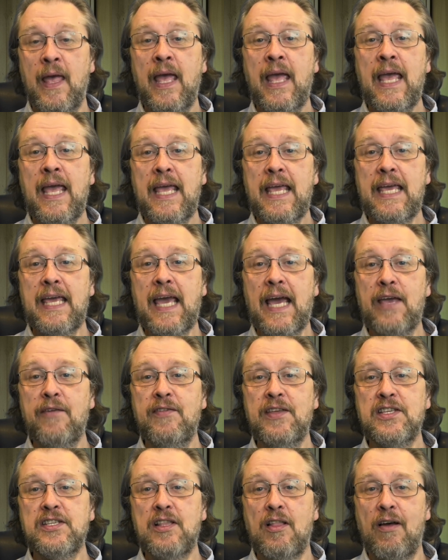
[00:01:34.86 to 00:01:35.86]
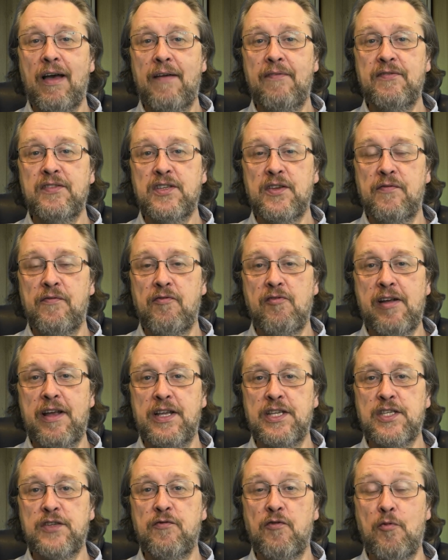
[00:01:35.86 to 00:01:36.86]
He gave his life to free
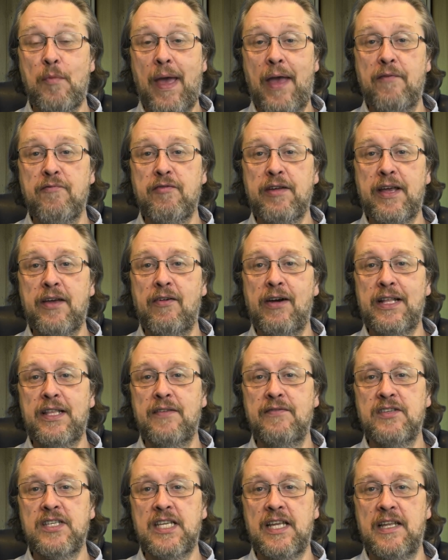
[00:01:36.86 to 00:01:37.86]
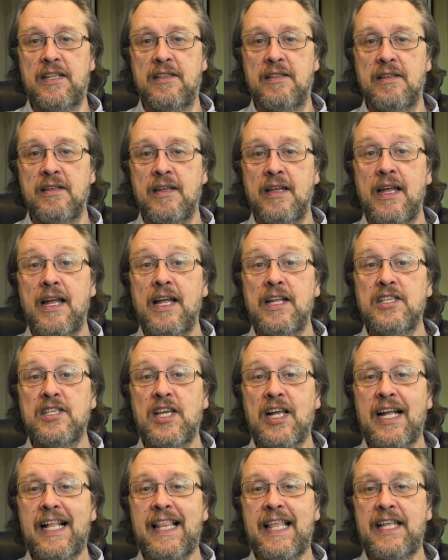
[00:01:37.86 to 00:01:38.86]
us from every kind of sin, to
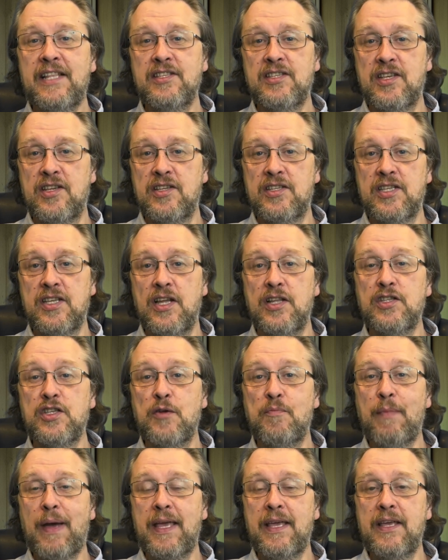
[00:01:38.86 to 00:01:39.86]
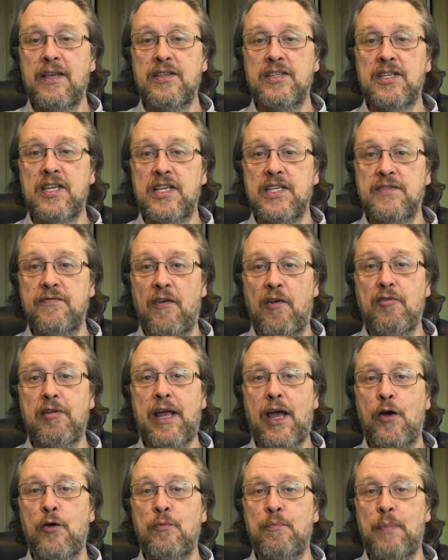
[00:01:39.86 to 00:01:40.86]
cleanse us and to make us his very
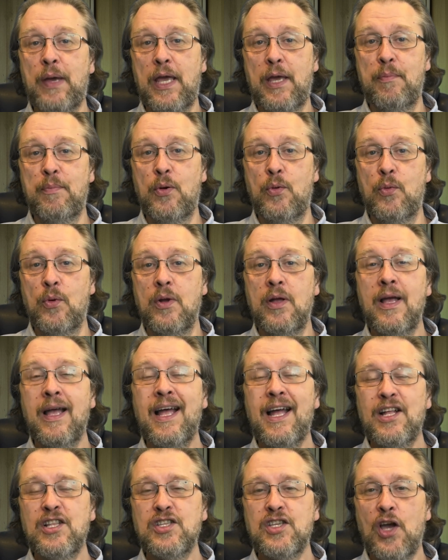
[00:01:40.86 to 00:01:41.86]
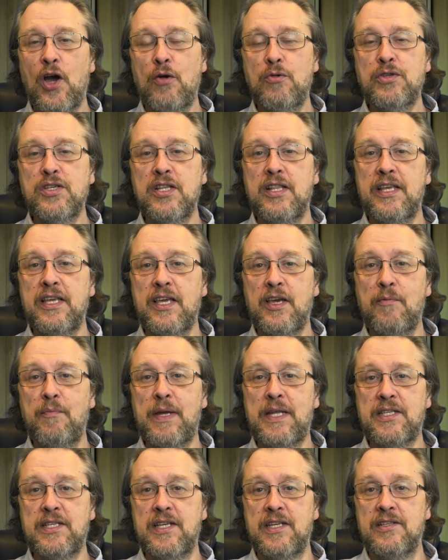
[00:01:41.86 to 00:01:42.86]
own people, totally
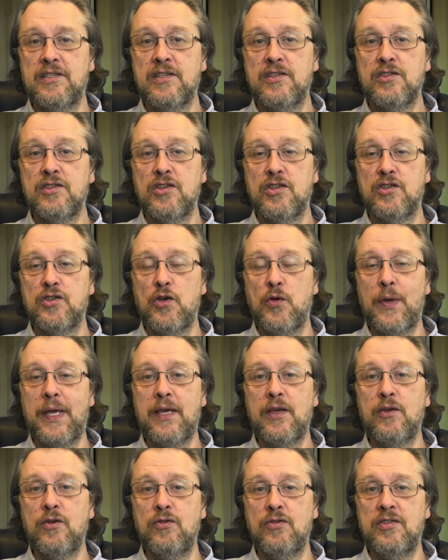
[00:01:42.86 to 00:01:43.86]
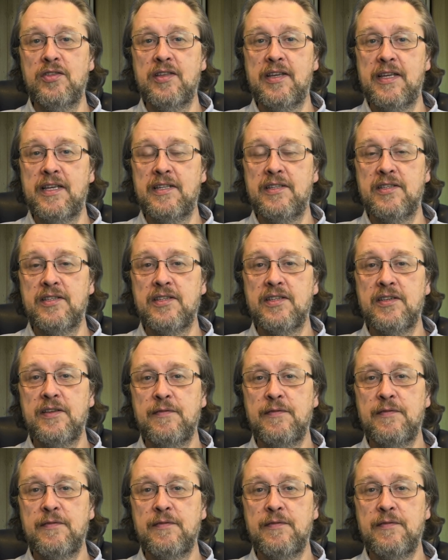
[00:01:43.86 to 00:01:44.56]
committed to doing good deeds